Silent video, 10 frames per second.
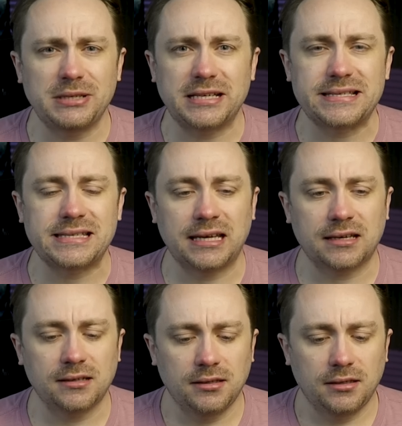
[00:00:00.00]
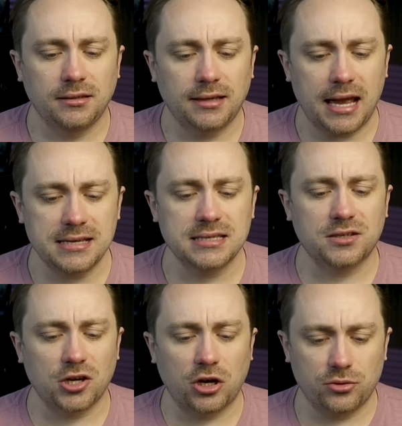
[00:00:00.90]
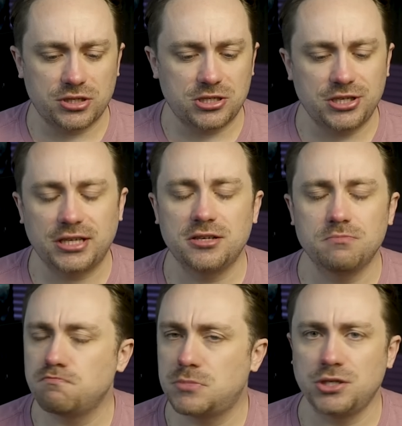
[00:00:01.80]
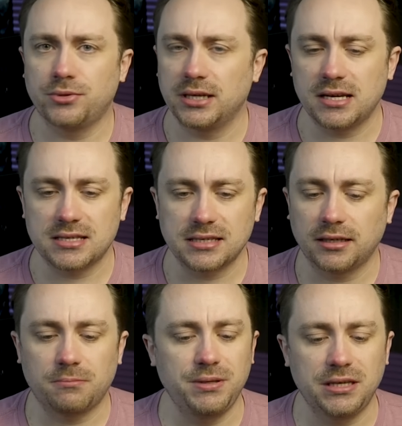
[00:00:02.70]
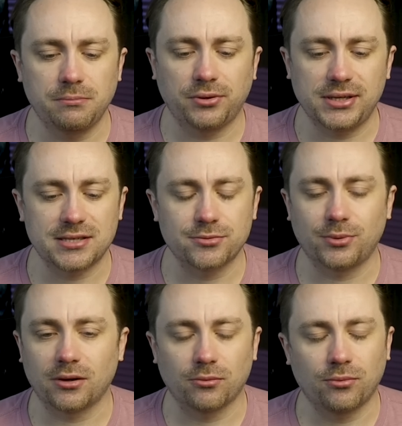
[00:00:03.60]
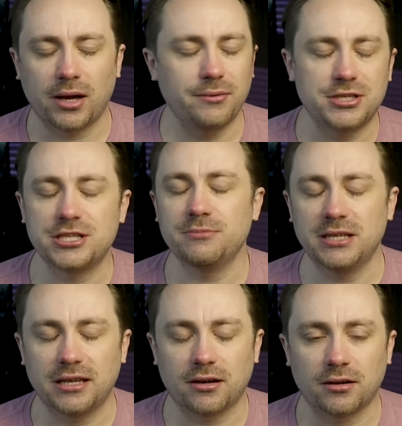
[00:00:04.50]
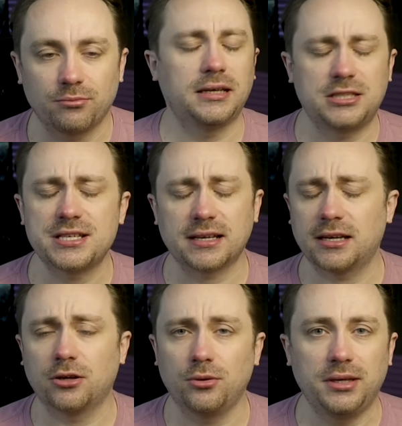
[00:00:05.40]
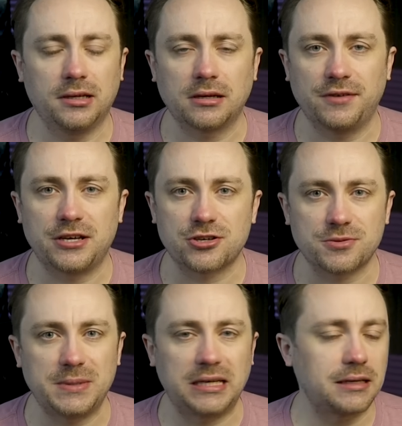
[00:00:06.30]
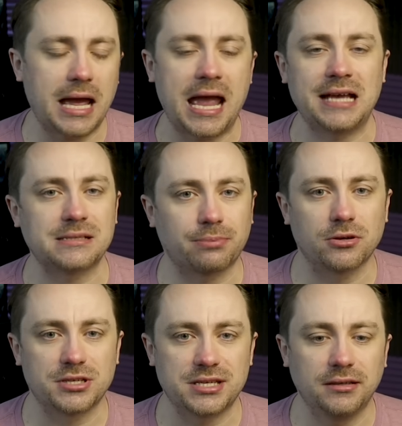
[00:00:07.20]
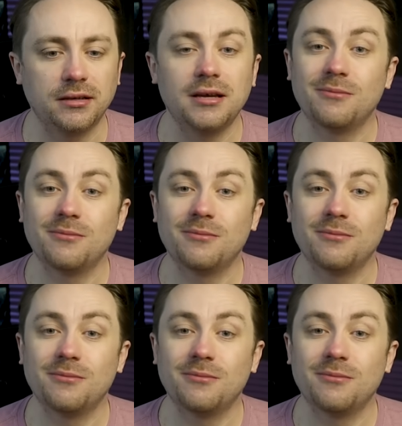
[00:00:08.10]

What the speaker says: because, like, as a ghost, she can do things and, like, be in places where, why would she be there? Like, she's not going to go to a Young Avengers meeting as a person,